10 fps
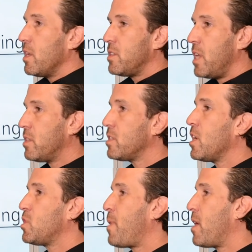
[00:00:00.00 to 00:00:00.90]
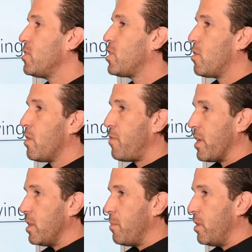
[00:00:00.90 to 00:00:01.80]
take the test patterns that are
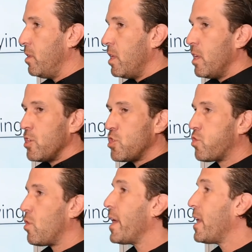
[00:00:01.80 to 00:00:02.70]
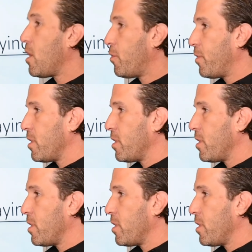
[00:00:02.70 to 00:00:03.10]
available, try it out for